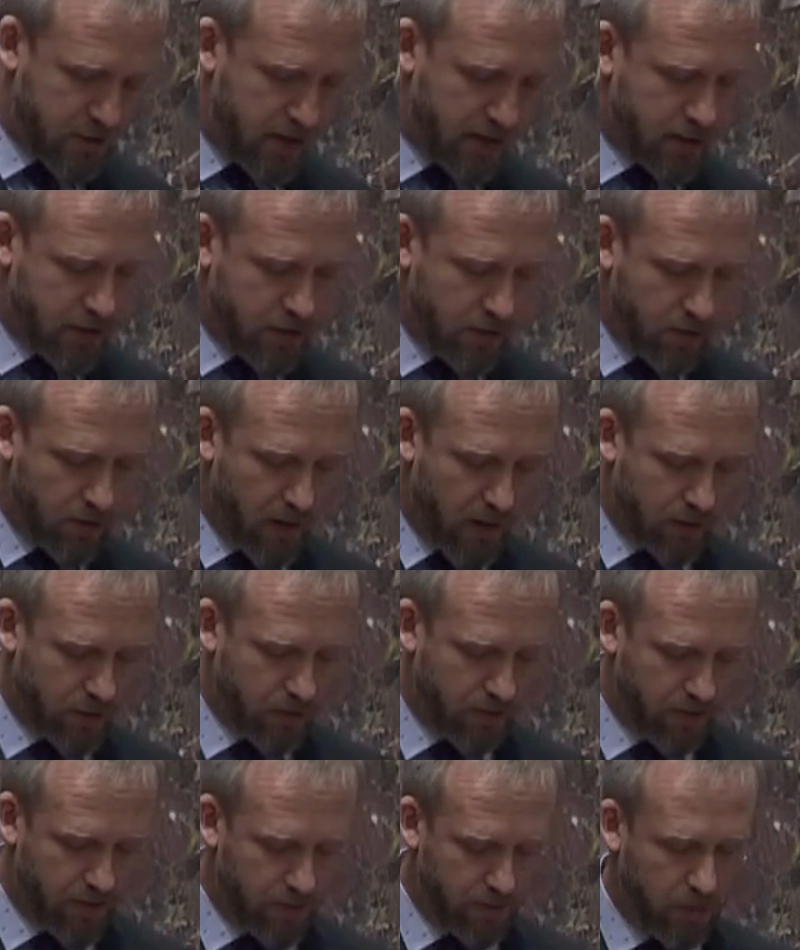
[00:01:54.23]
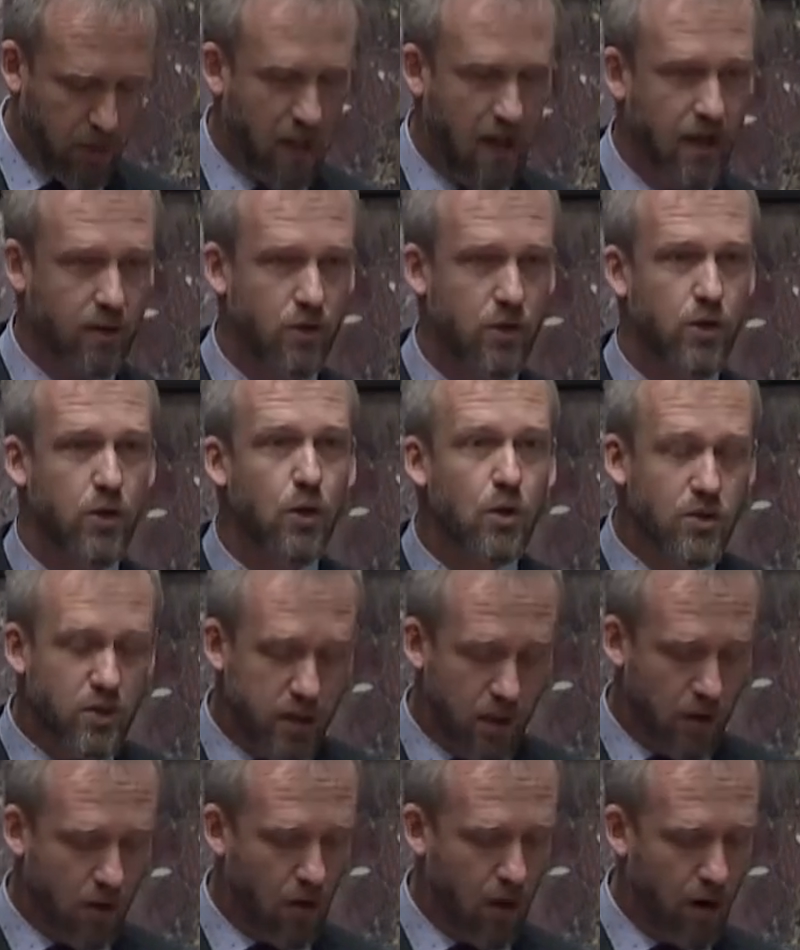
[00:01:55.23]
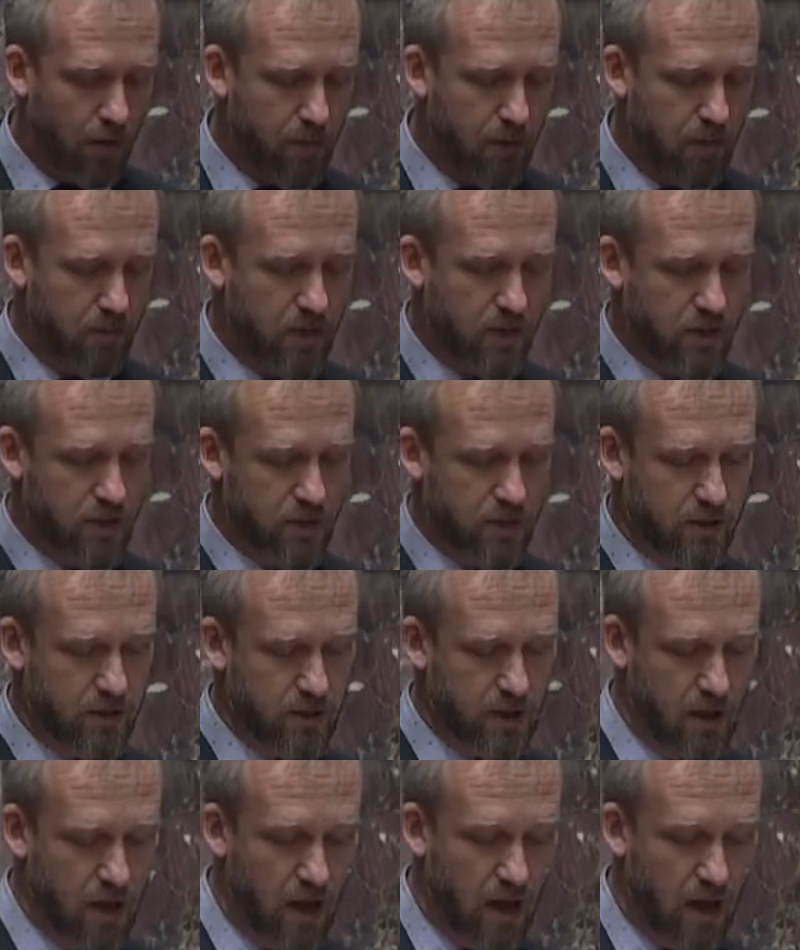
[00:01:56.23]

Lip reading: energy retrofit plan, reducing carbon emissions